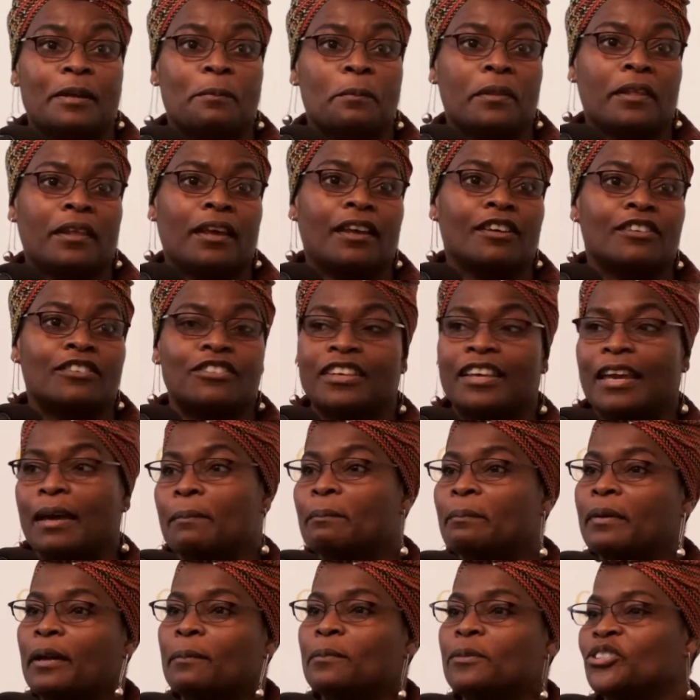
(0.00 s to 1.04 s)
She can publish,
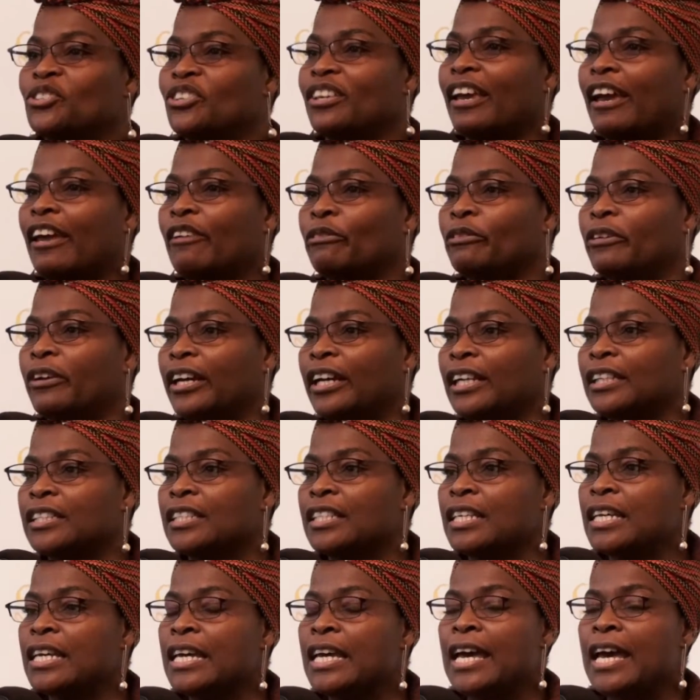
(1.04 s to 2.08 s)
she can write.
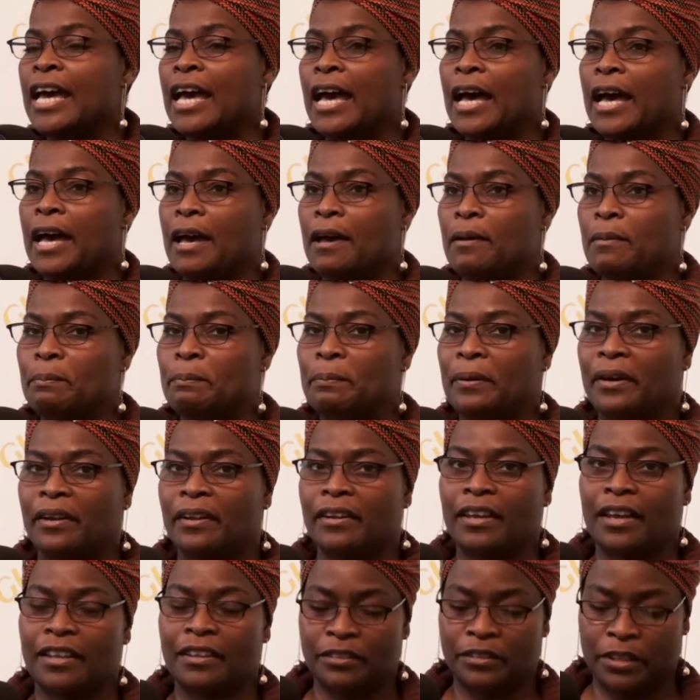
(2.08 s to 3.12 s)
Um, but
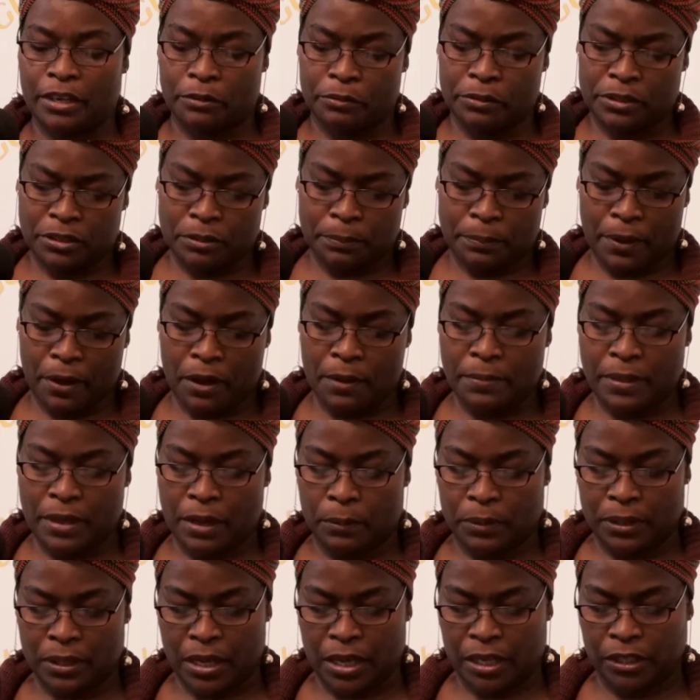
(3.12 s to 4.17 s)
there is a poem that I would like
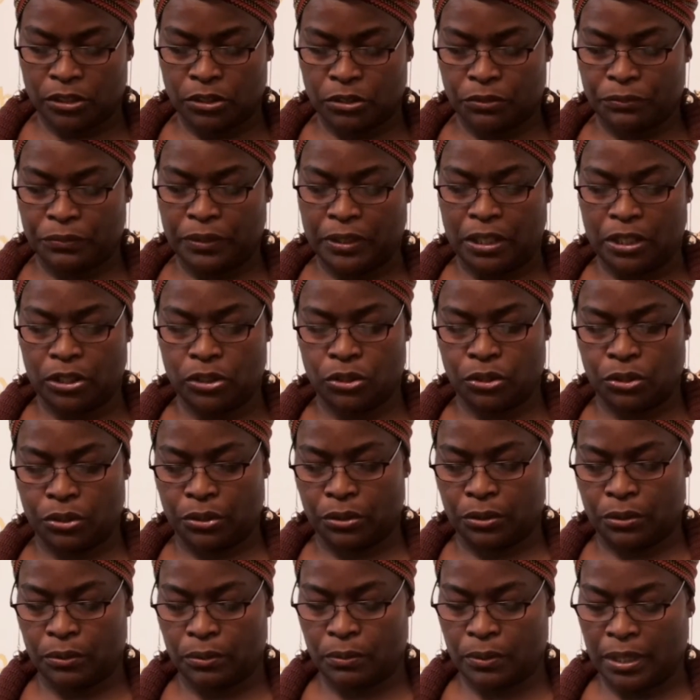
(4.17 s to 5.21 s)
to read you
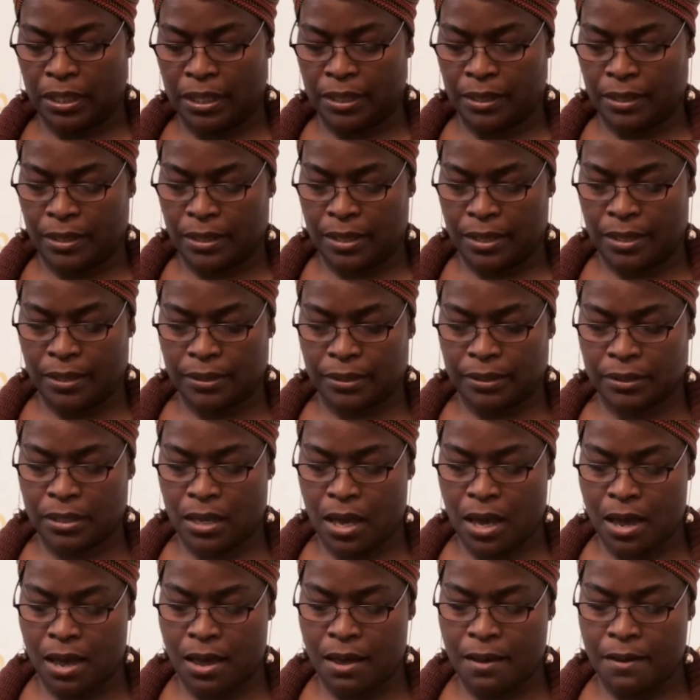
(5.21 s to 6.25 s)
in this
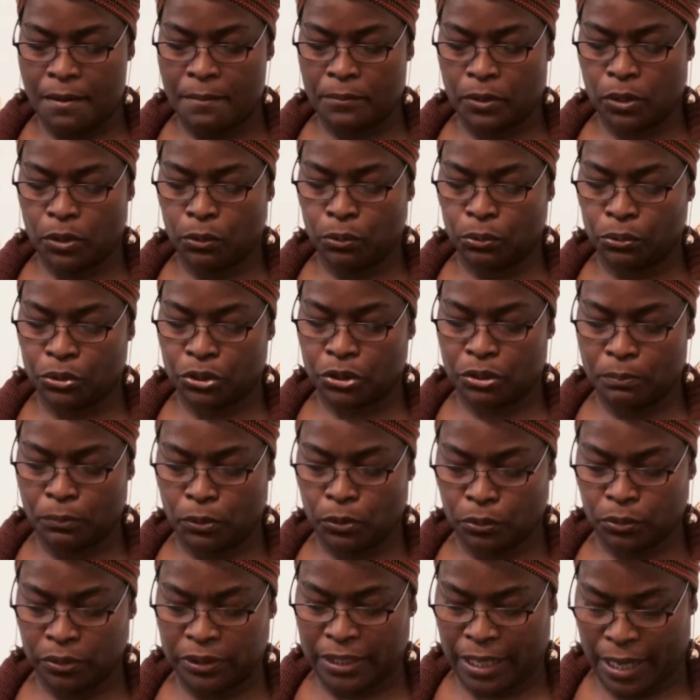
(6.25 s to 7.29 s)
um, called Small
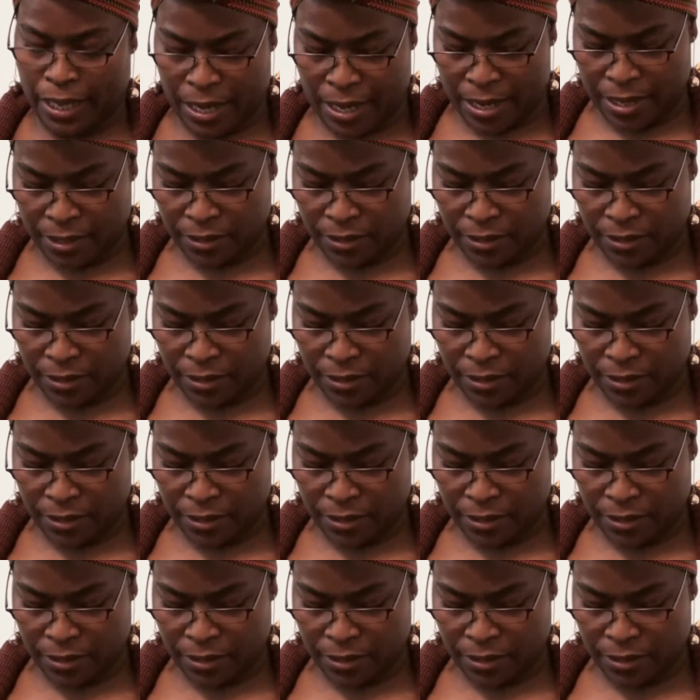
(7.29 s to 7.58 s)
Days.